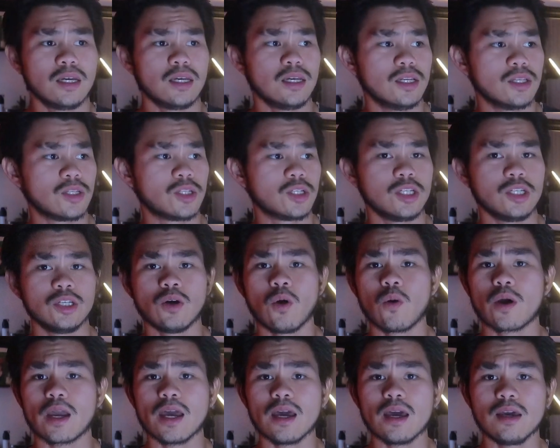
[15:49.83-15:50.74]
Is she
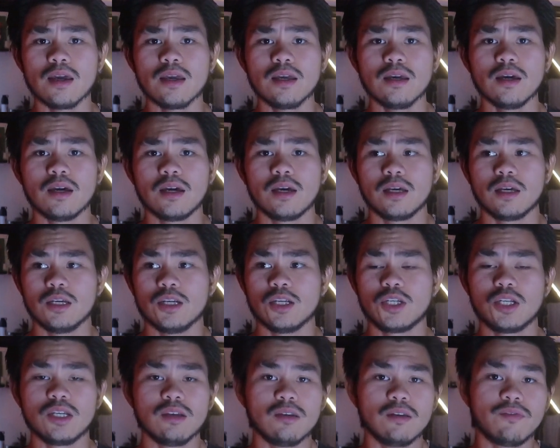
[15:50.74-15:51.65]
okay? Is
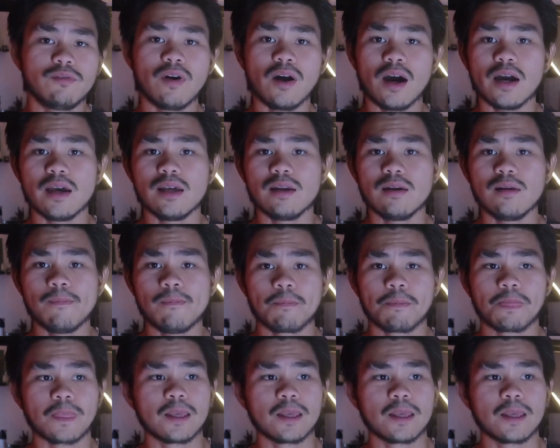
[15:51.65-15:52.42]
she fine?